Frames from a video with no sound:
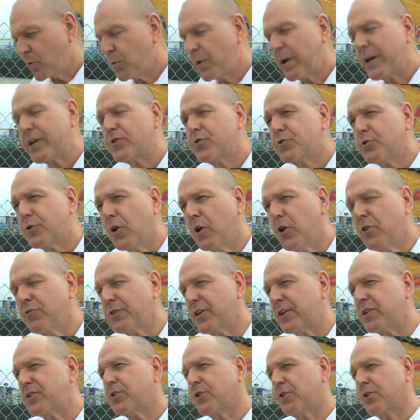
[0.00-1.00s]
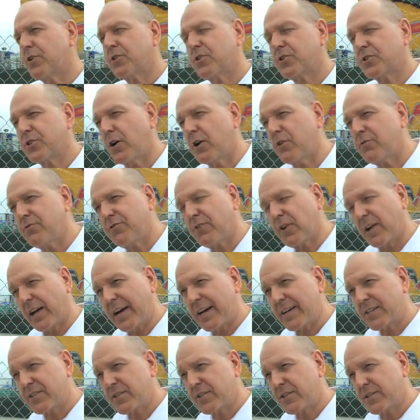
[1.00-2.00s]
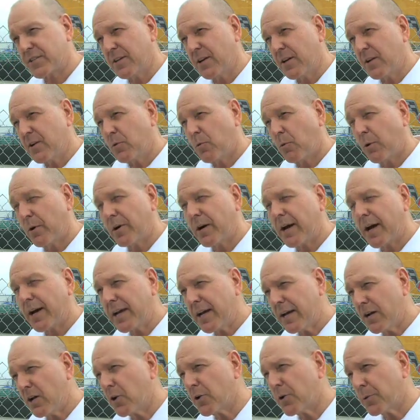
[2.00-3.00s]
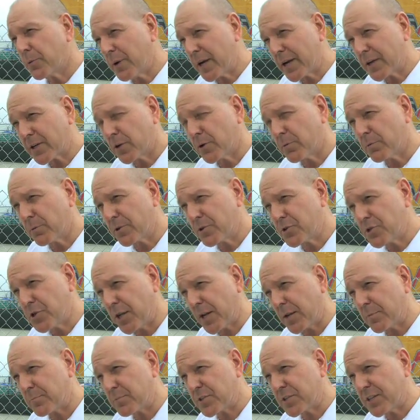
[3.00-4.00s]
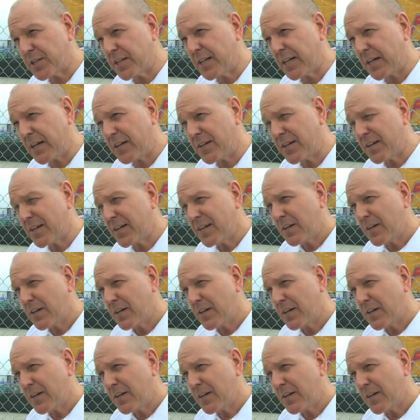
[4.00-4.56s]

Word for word: We drove it to the salt flats where I held a record with GMC